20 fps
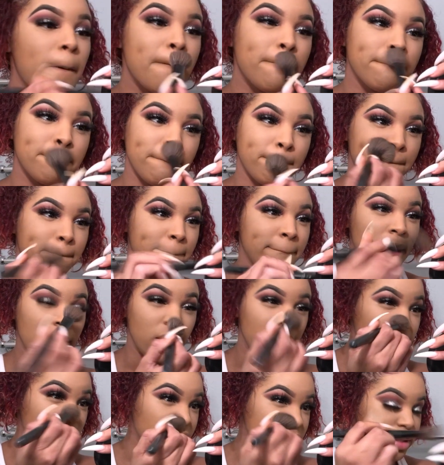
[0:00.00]
and then I'll
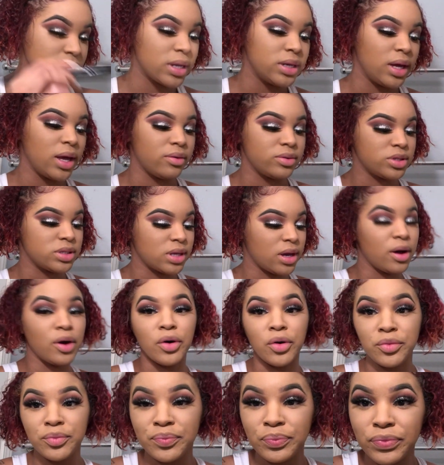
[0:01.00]
just kind of like
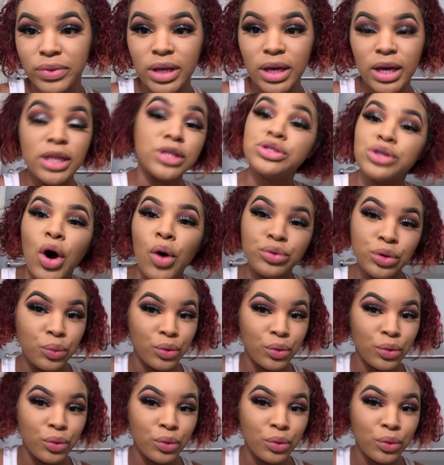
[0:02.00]
set my